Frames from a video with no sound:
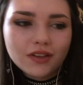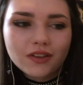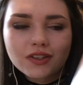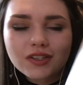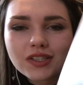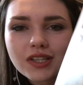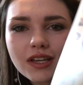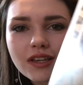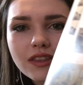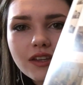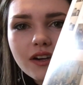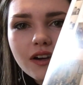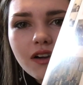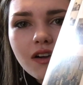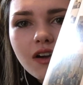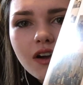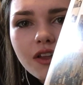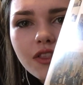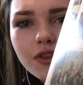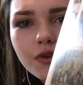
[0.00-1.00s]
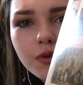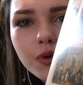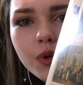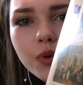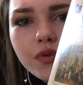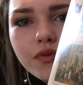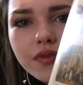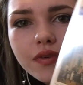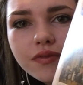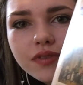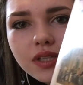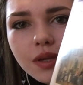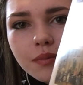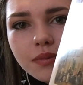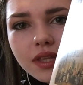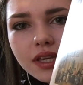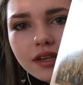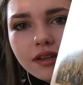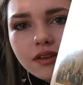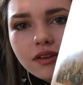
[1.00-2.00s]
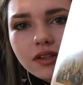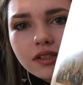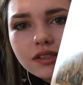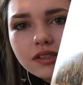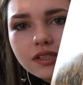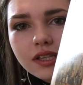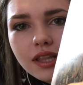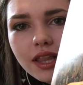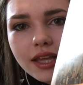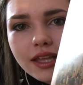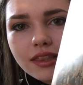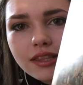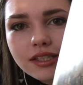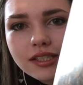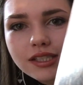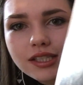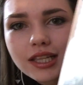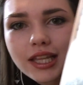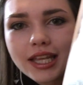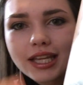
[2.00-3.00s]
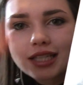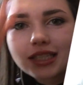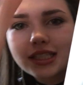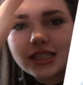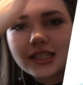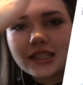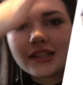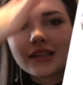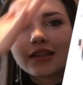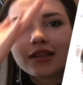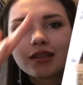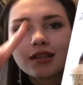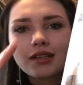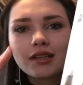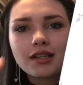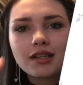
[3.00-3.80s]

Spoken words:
Looks like they're on the roof of something. You can see like the slanted